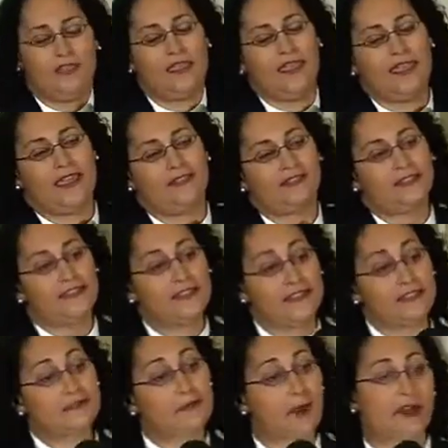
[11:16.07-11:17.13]
And
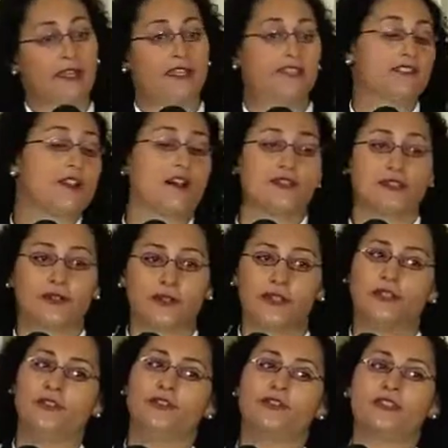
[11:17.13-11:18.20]
this market is also
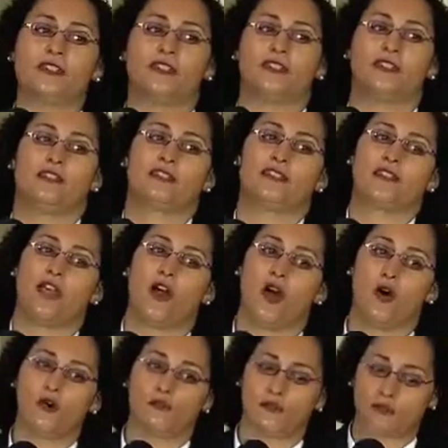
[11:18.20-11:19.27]
huge. It is
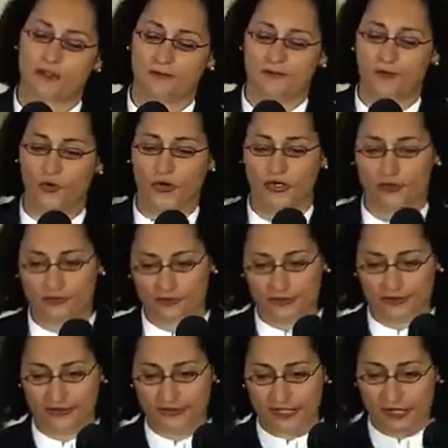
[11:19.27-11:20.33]
over $4
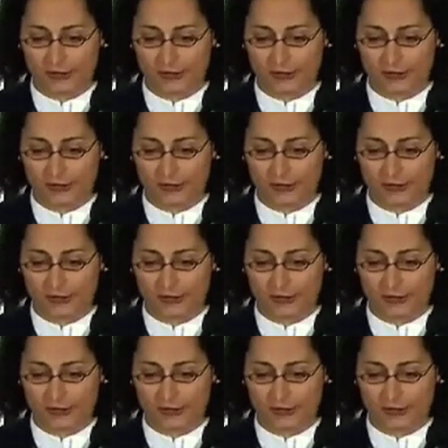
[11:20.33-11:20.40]
trillion,